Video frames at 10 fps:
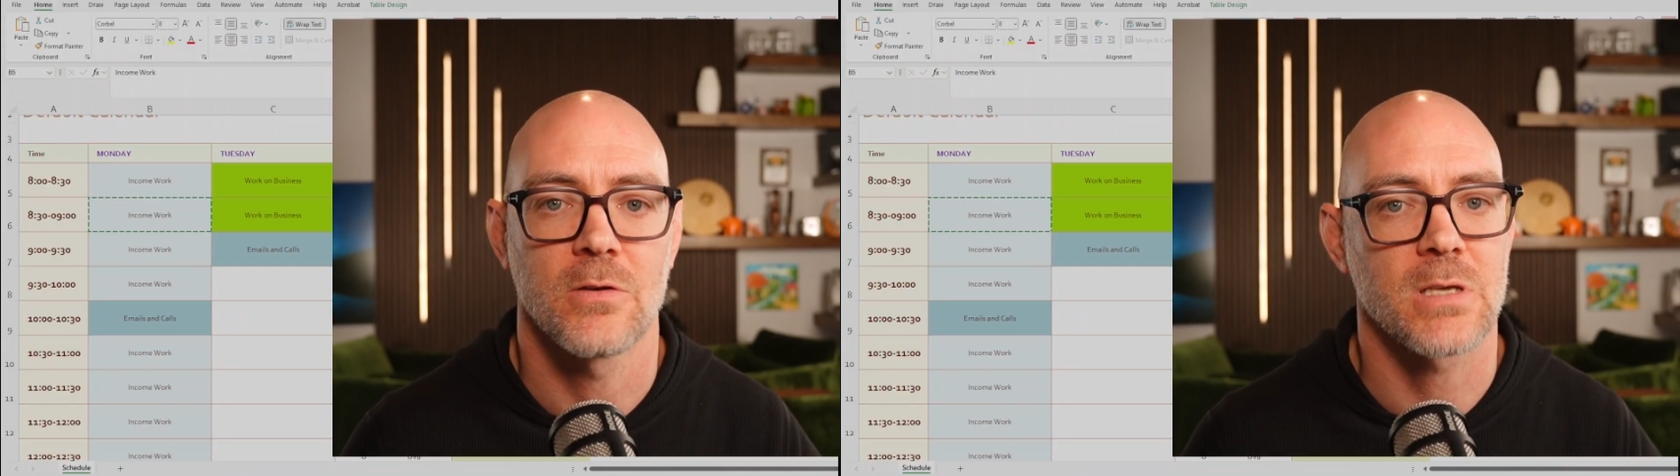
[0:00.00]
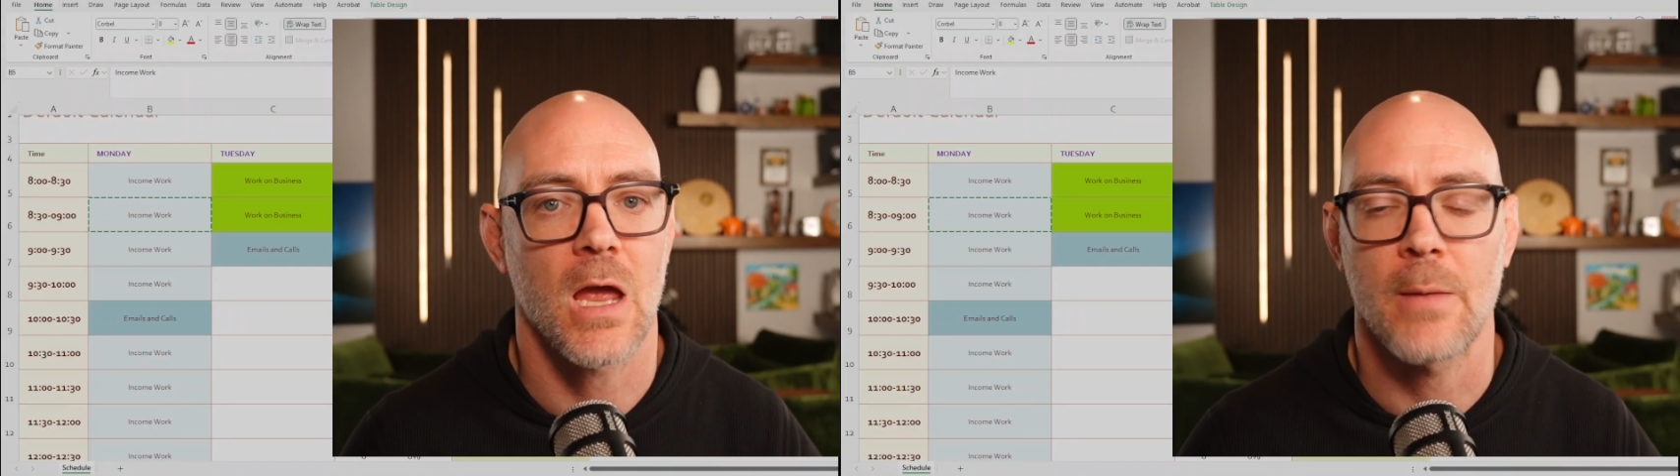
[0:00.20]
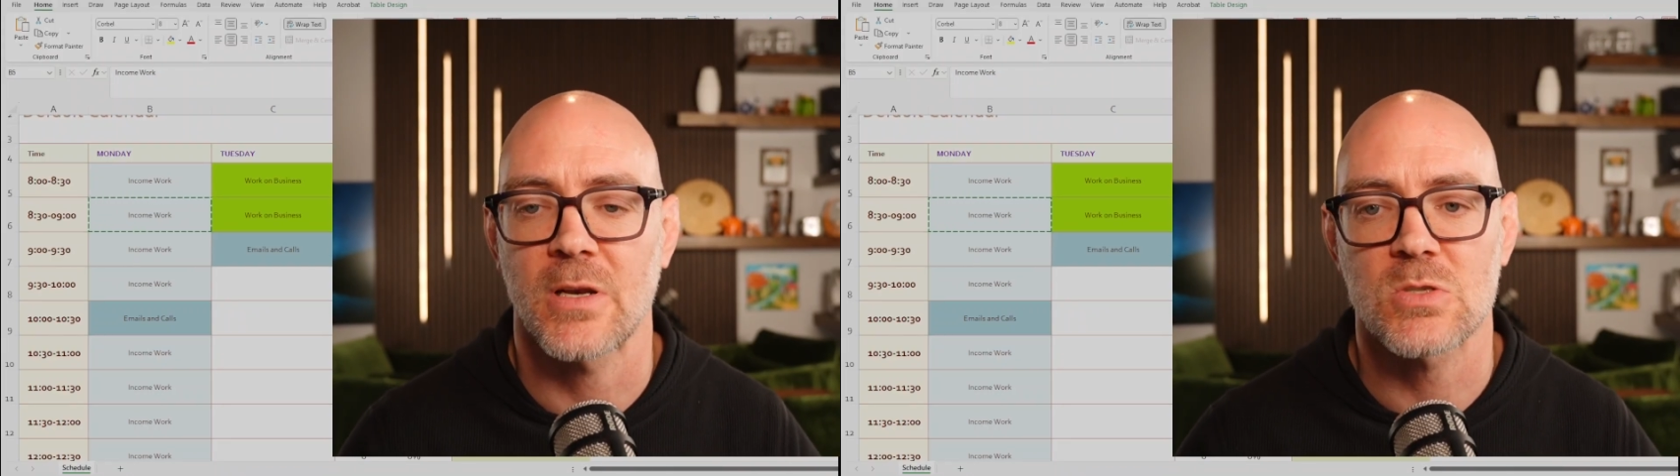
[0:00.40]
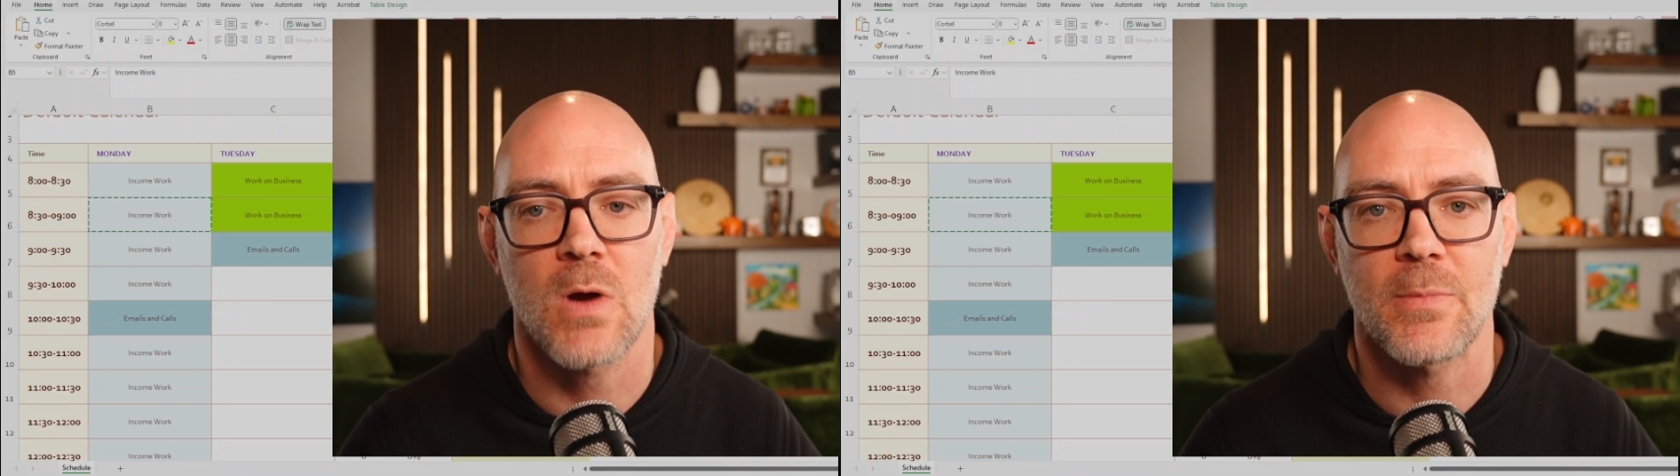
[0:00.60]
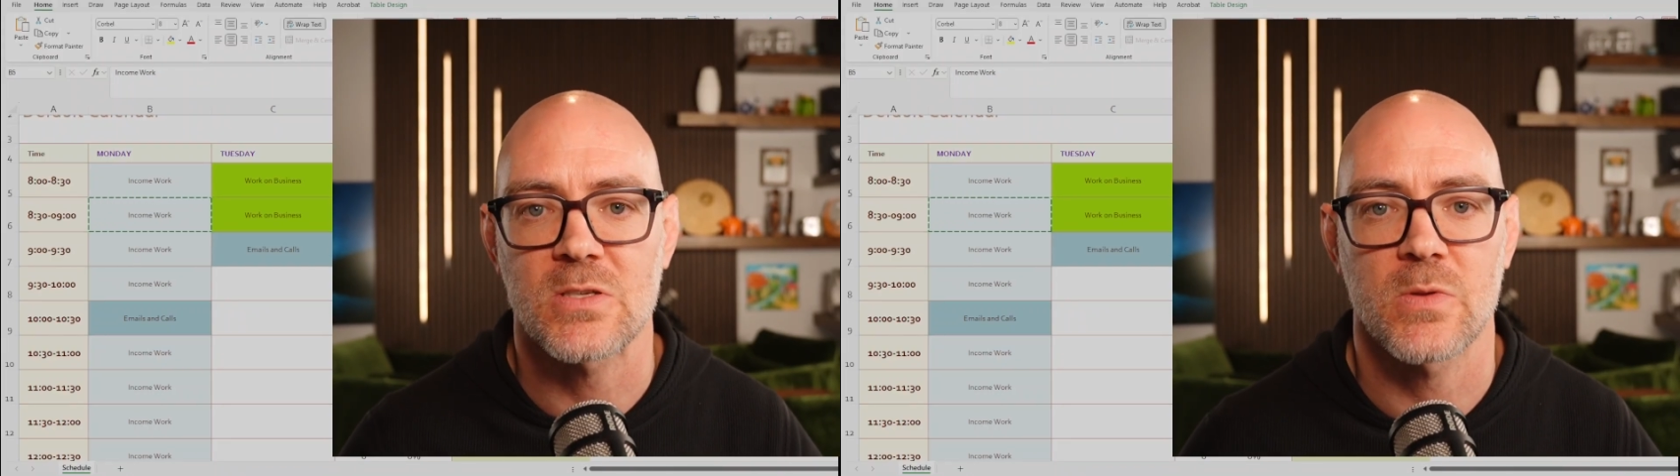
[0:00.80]
You say, I'm going to
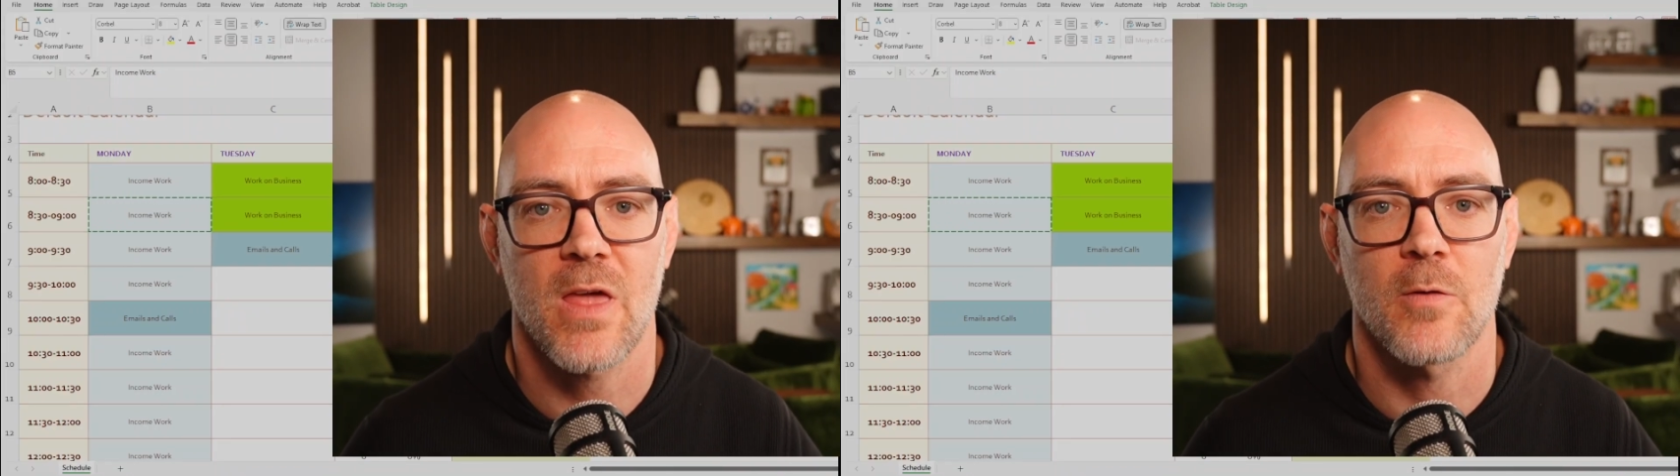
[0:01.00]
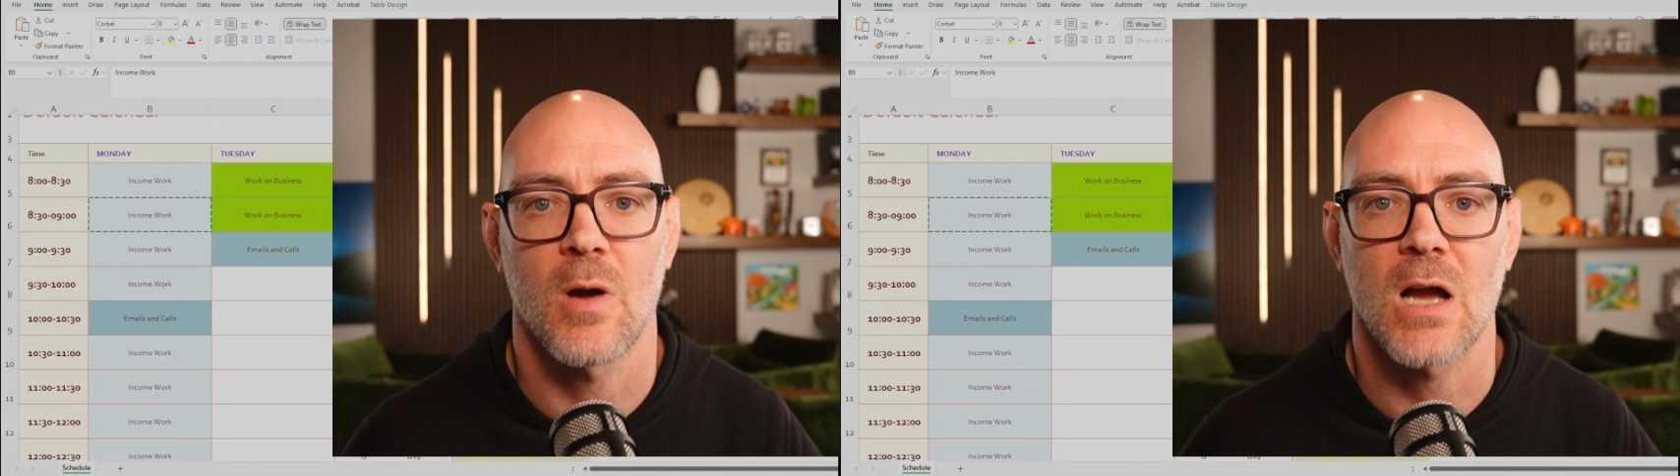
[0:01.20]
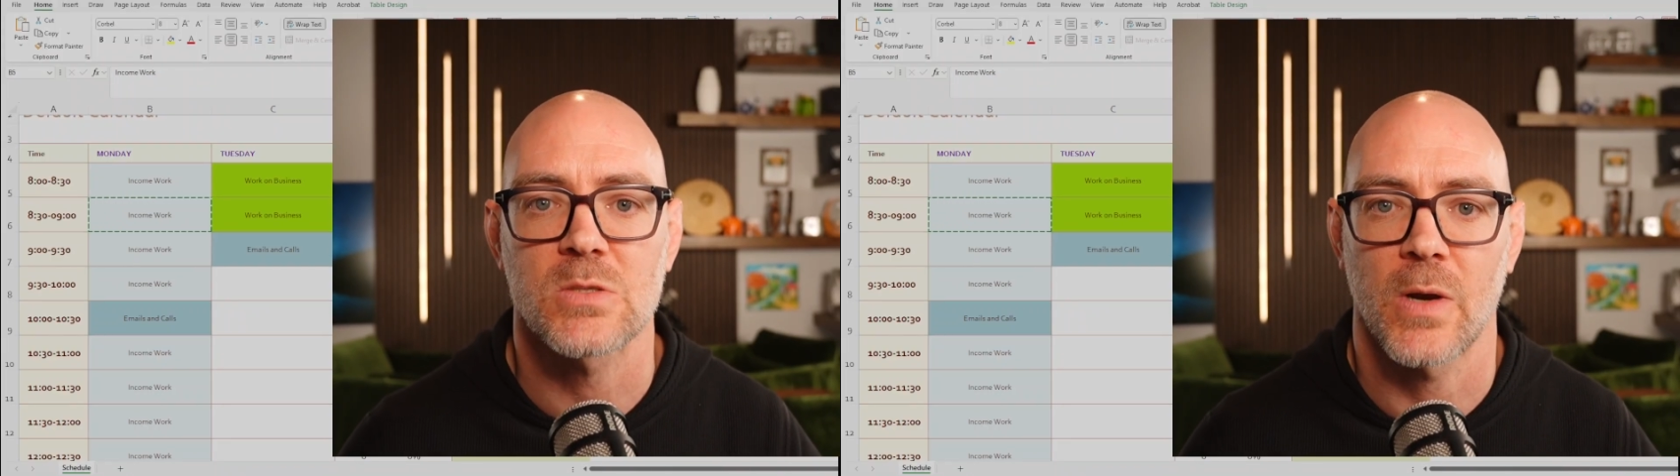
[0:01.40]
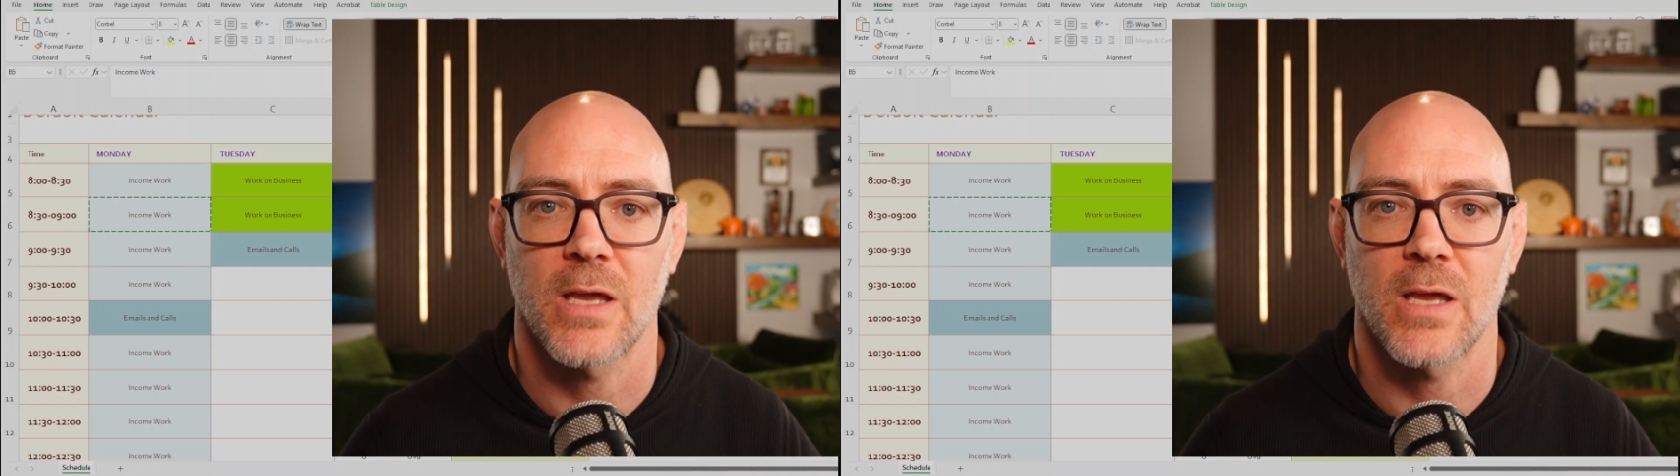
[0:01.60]
swap this with the other box.